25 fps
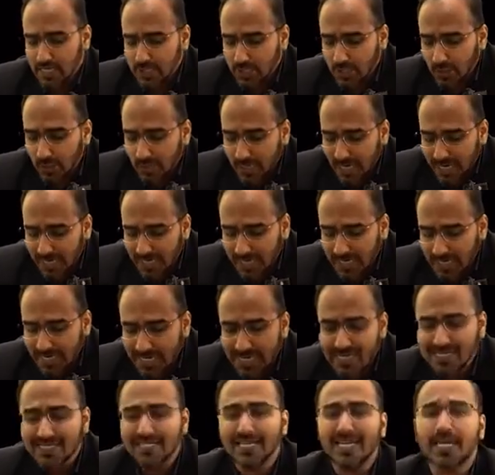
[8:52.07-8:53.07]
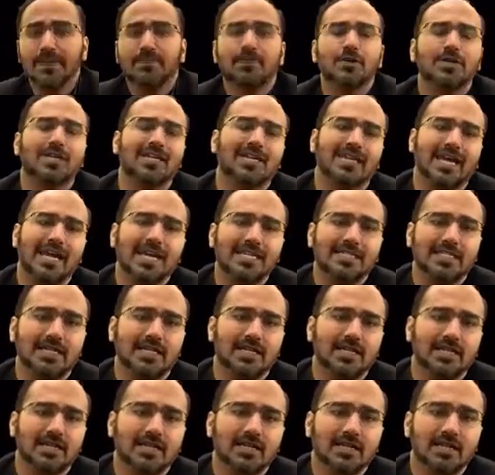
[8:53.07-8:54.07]
you can easily put an
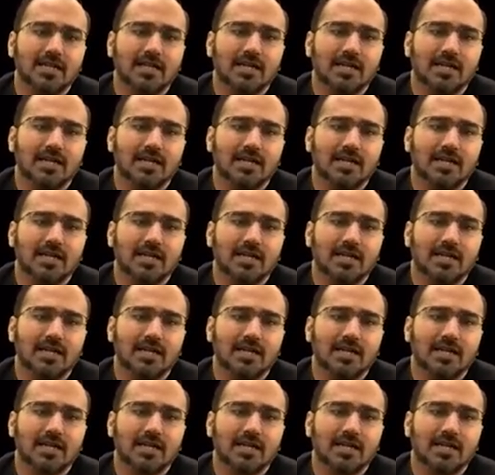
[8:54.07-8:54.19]
iGel.